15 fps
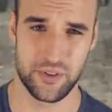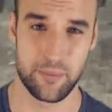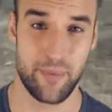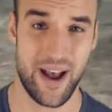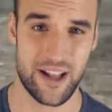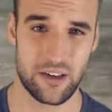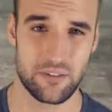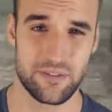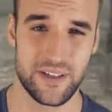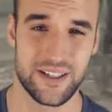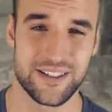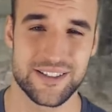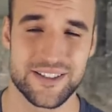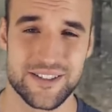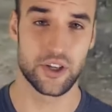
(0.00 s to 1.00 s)
on the
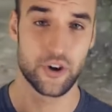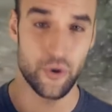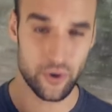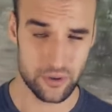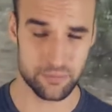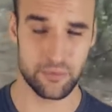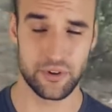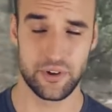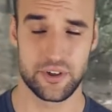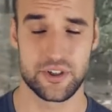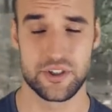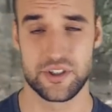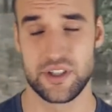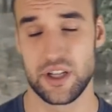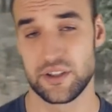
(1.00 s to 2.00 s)
battlefield. The current
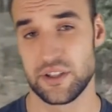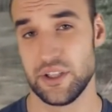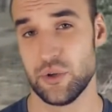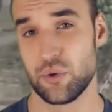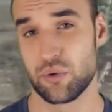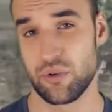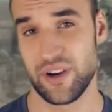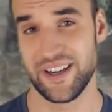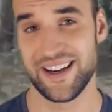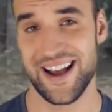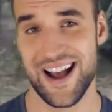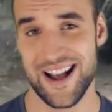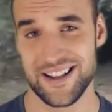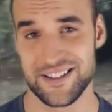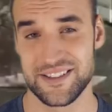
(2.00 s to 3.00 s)
munitions that the Ukraine
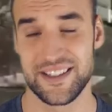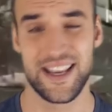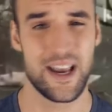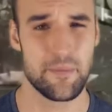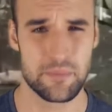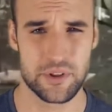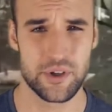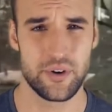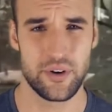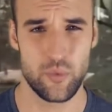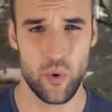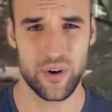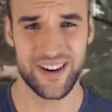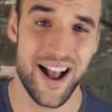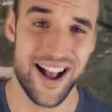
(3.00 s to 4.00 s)
has, the
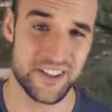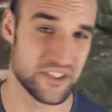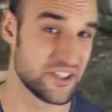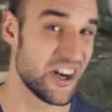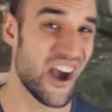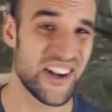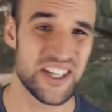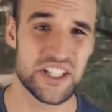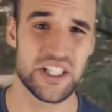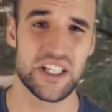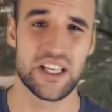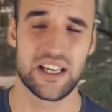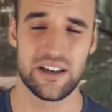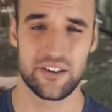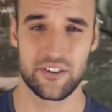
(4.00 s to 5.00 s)
M31, has a
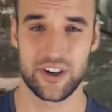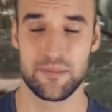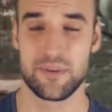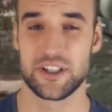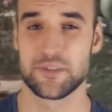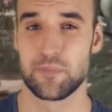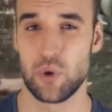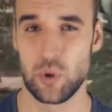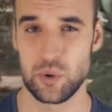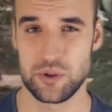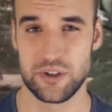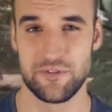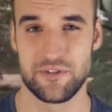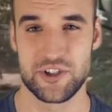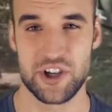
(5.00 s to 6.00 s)
90 kilogram
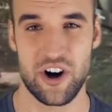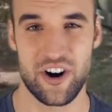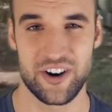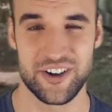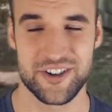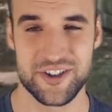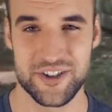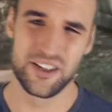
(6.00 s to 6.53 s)
explosive charge.